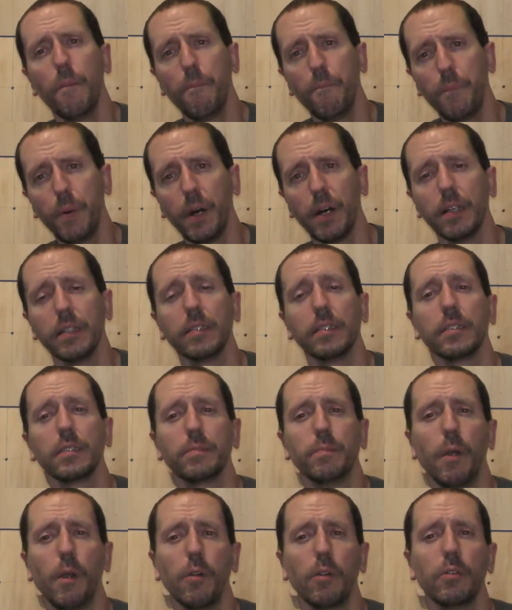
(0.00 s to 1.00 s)
but
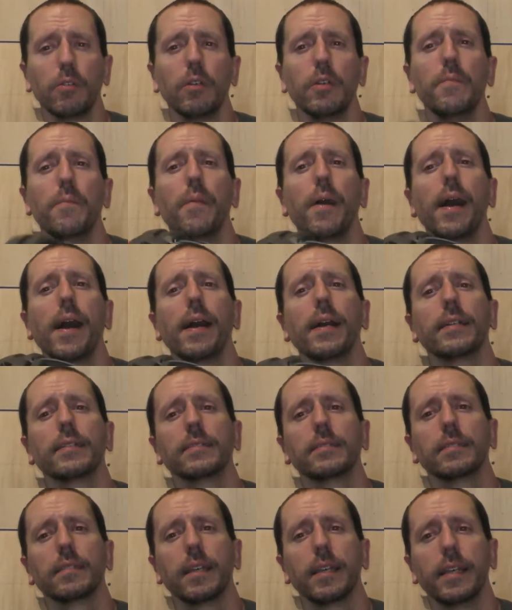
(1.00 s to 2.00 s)
smaller
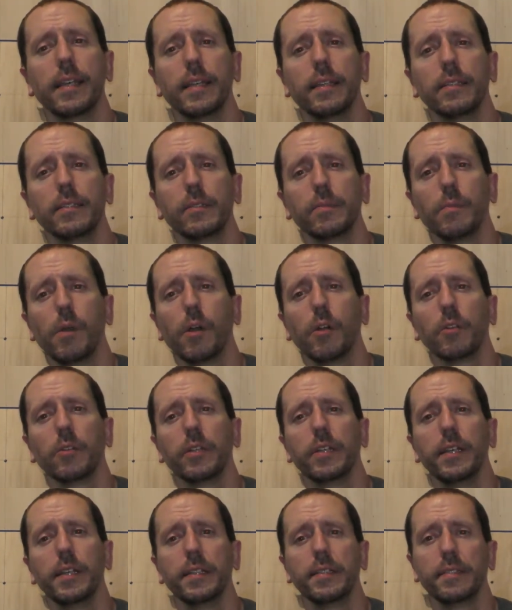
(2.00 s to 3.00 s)
impacts and smaller
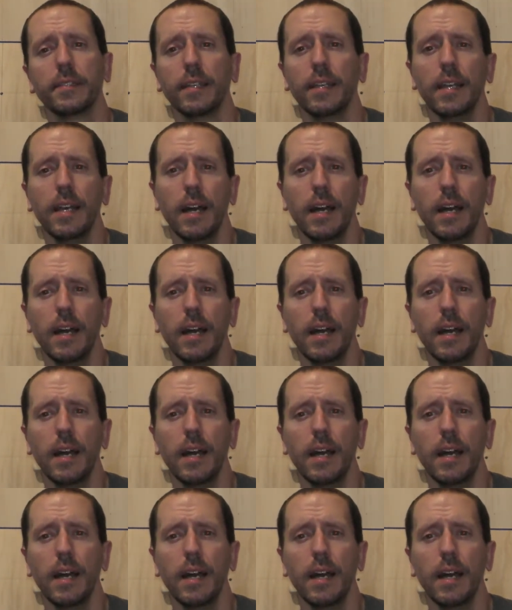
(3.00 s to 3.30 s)
hits,